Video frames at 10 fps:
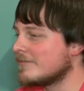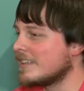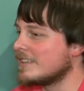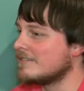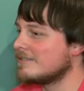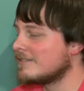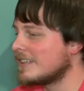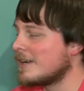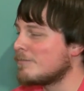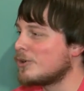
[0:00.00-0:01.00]
It
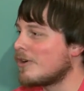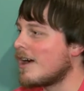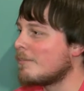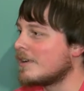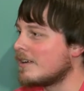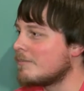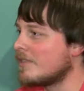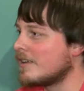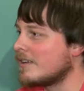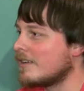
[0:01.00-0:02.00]
kept cropping up
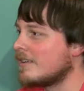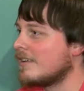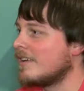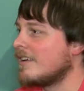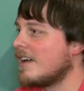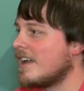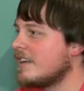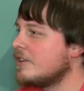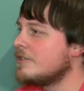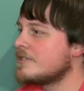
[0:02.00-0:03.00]
that I
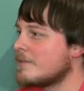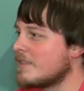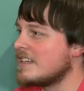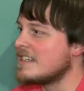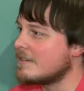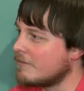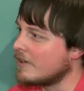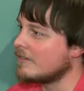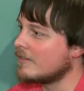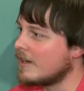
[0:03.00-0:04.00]
need to do something
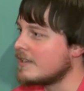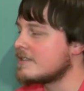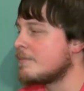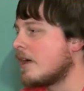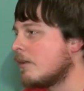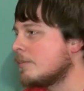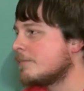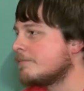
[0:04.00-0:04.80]
different. I need some help.